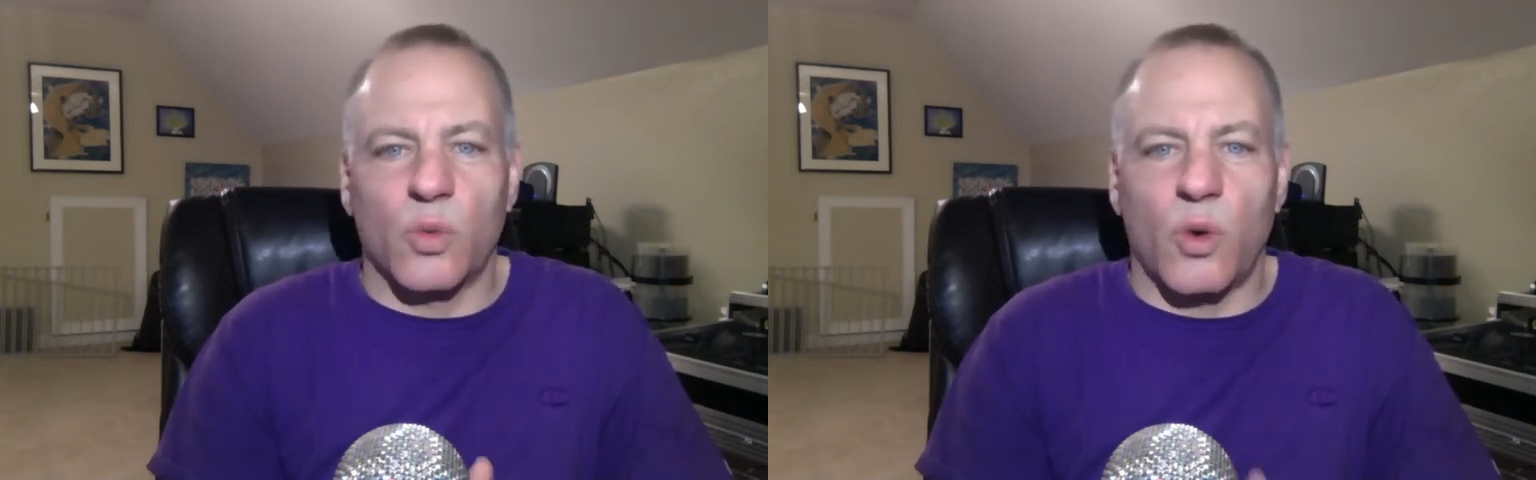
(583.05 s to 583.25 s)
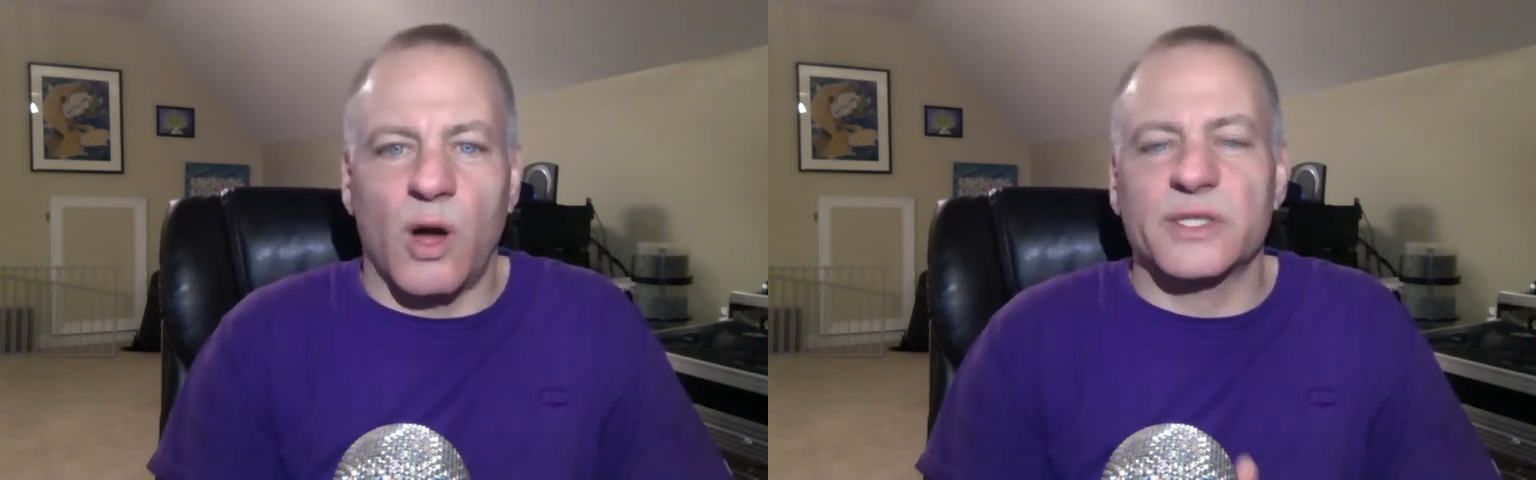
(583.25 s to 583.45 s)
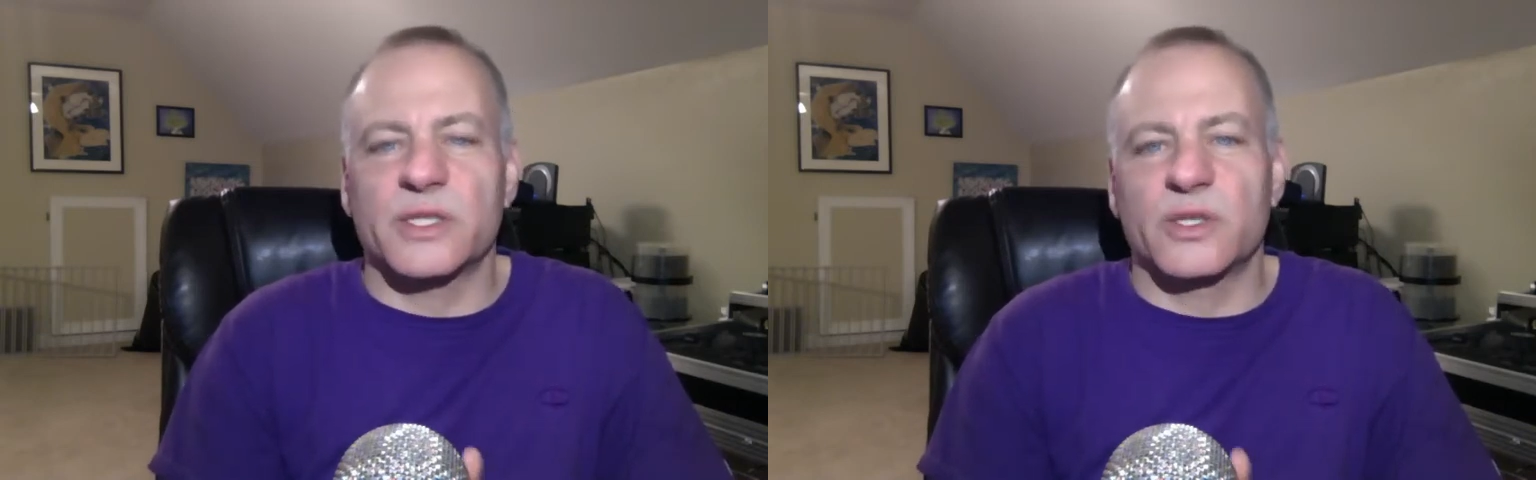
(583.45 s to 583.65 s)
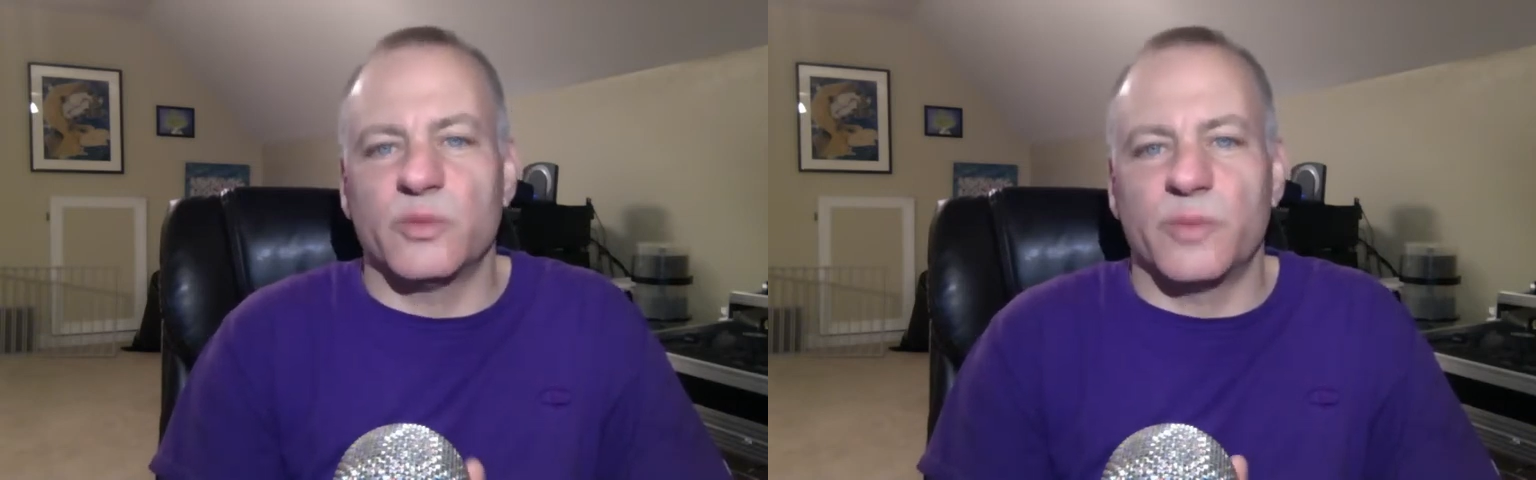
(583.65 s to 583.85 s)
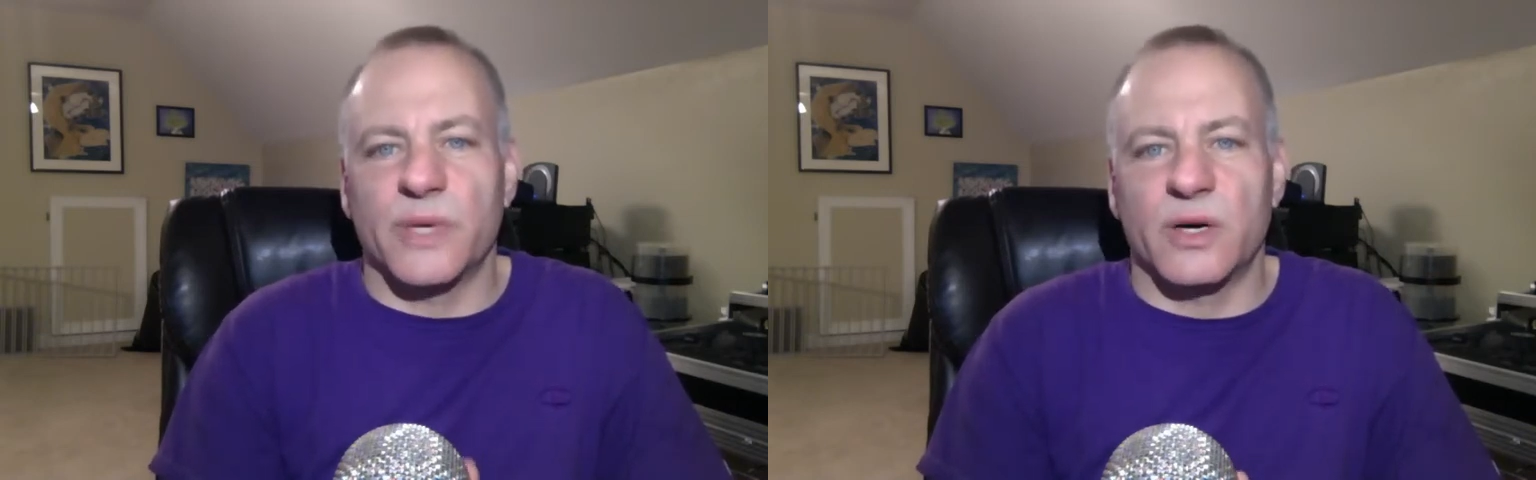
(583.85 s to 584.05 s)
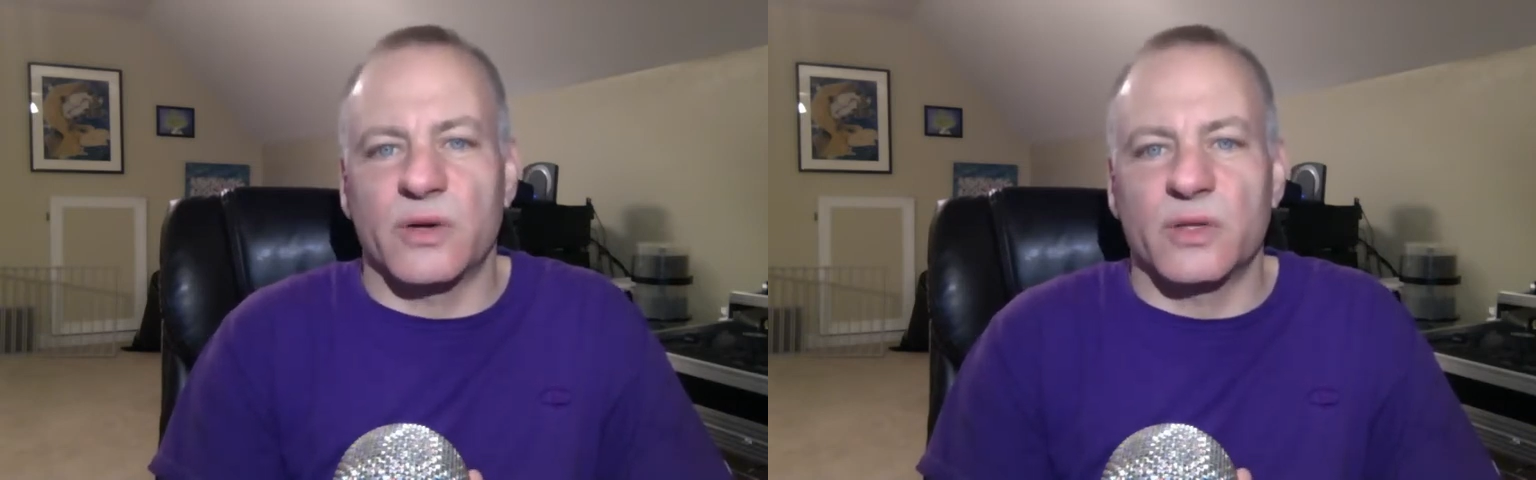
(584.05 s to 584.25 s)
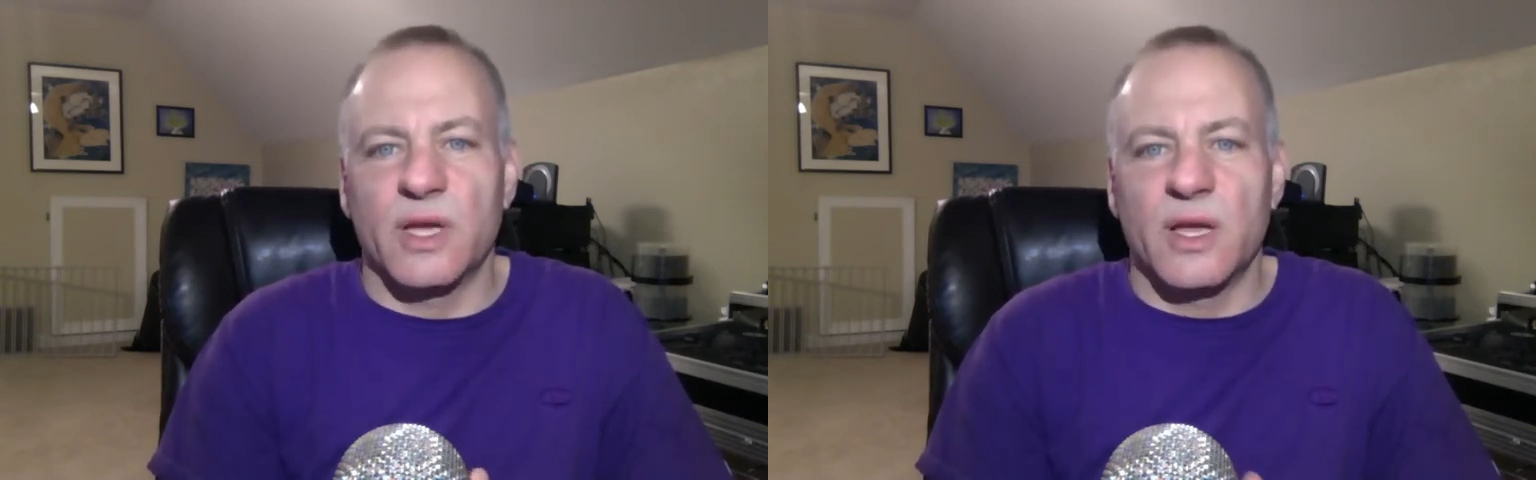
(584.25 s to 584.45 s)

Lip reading: wants to build